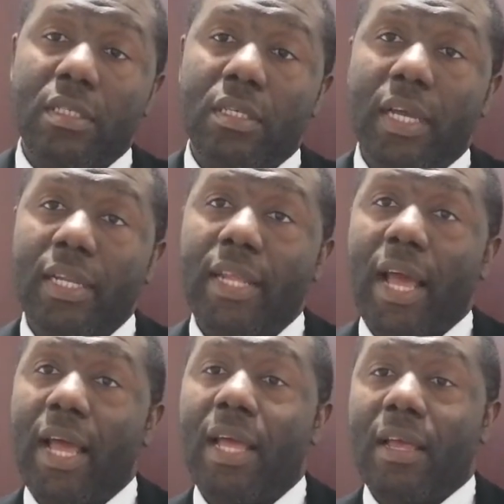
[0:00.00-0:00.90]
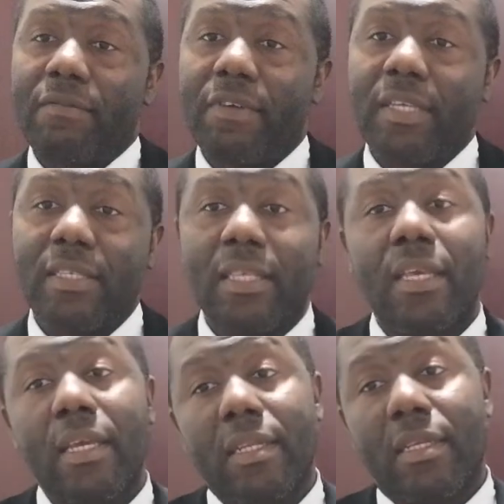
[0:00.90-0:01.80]
render
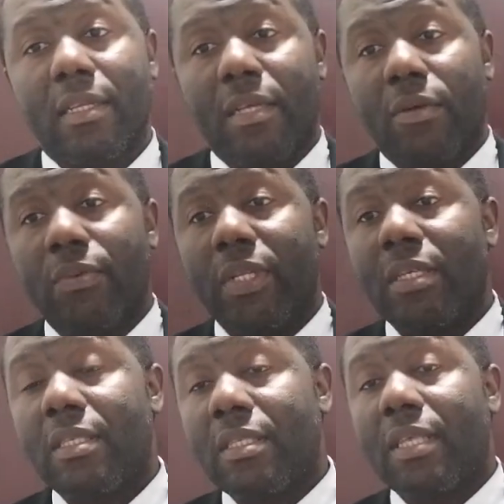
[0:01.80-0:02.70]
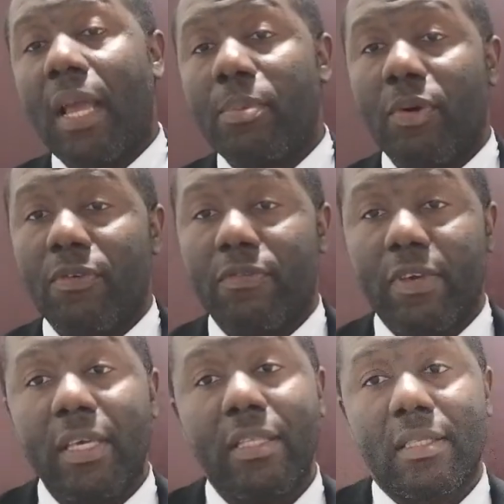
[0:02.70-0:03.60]
first aid with this type
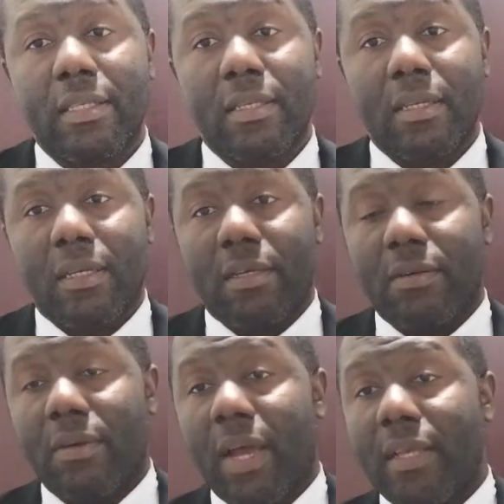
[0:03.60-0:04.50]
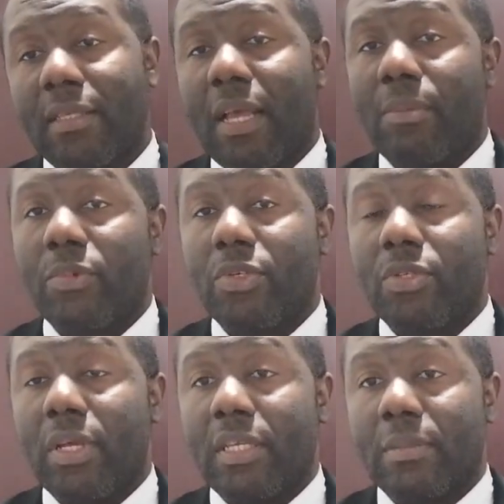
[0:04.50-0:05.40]
of kit, right? I'm going
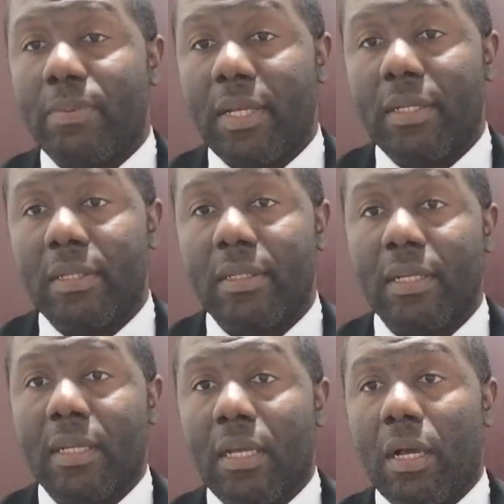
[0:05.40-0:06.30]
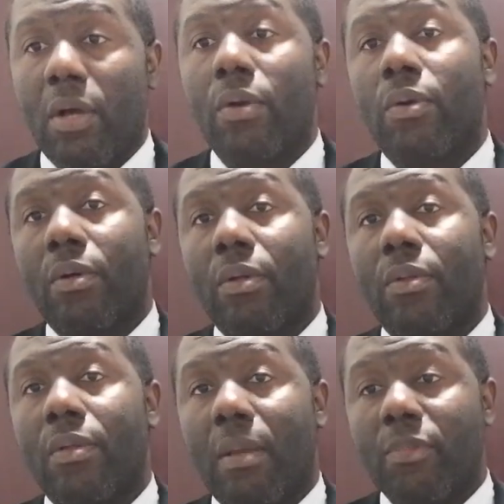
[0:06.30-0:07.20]
to explain
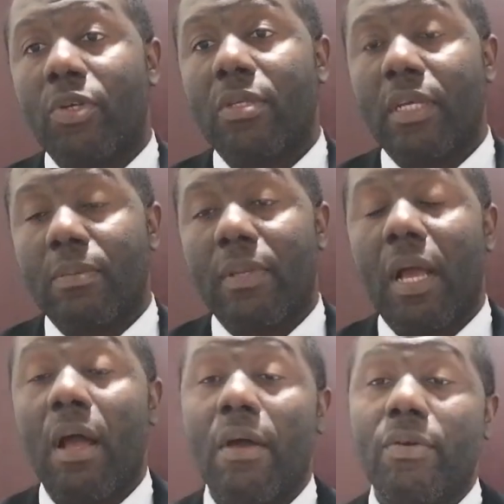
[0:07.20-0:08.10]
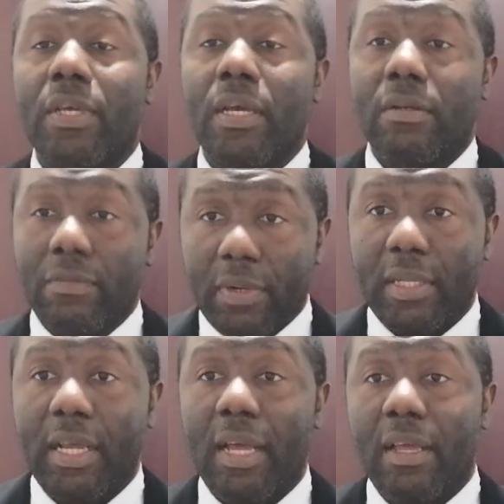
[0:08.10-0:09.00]
how you can
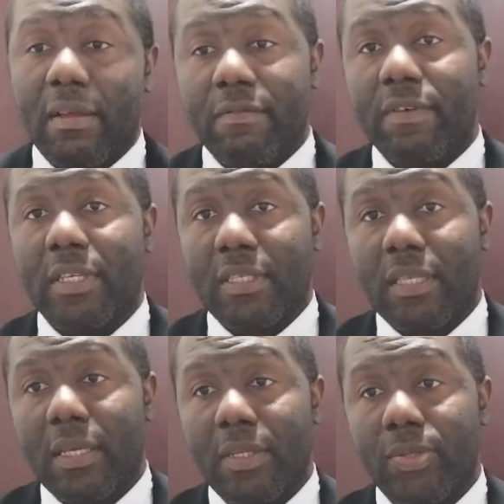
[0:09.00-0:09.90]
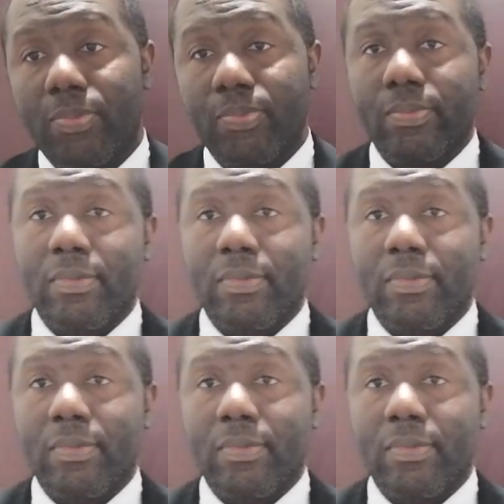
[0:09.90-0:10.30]
render first aid.